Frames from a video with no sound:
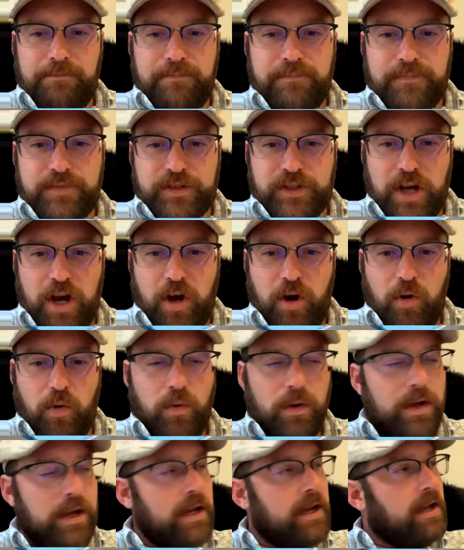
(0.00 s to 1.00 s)
so
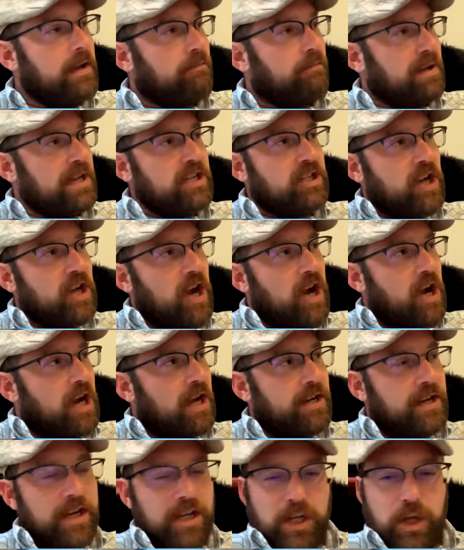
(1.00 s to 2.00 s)
B.
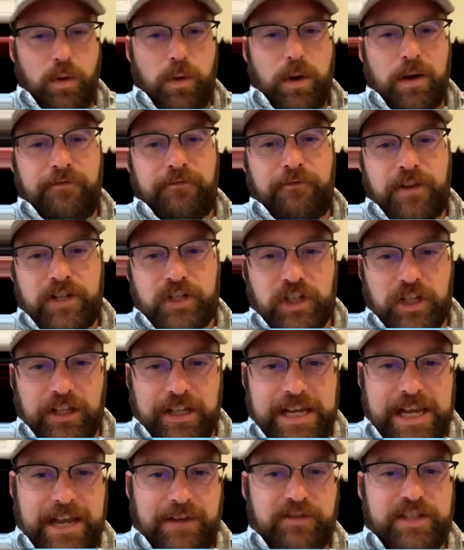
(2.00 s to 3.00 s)
Shone, you
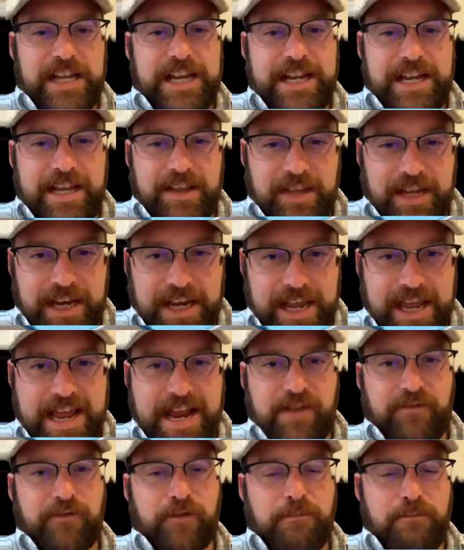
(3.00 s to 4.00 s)
officially have taken the
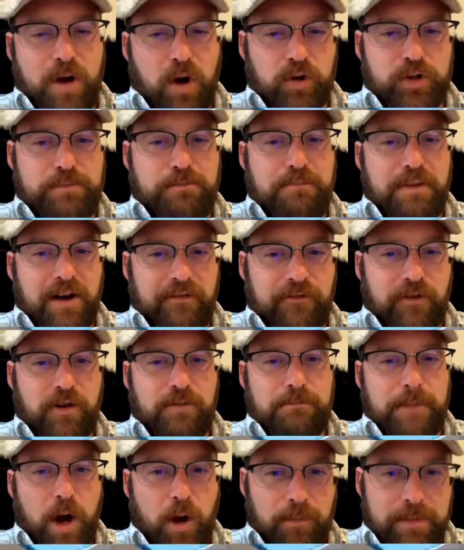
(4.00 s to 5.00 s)
cake for most buffered
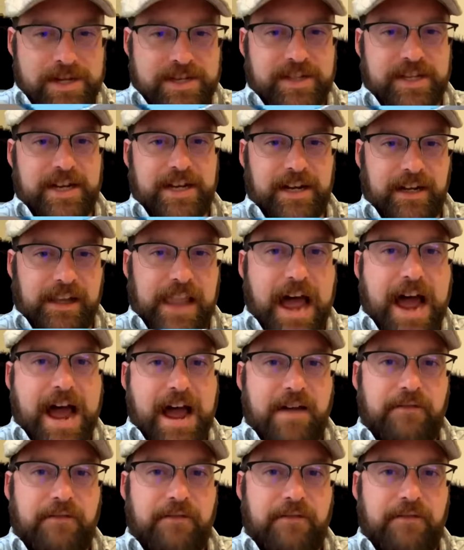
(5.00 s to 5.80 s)
moments in a